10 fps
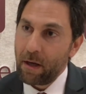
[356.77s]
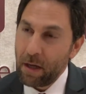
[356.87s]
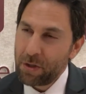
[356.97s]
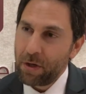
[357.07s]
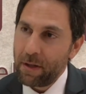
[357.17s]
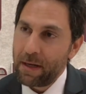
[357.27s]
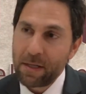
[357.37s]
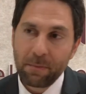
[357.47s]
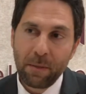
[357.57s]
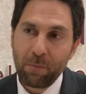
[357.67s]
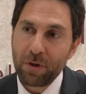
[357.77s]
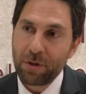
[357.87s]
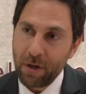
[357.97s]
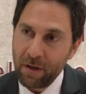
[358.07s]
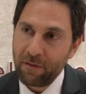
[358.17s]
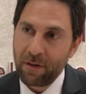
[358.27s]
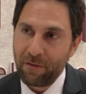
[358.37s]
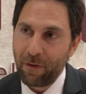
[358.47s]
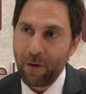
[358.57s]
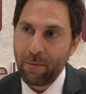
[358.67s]
culture that has been preserved
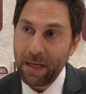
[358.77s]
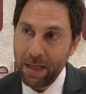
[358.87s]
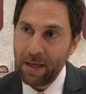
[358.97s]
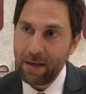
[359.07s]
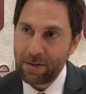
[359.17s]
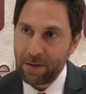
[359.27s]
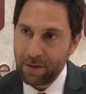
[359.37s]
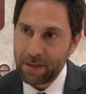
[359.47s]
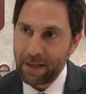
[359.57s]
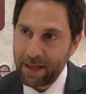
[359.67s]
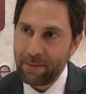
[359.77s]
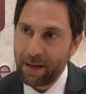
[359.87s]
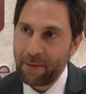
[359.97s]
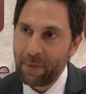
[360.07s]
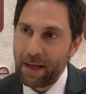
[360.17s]
for many years in Ras Al Khaimah,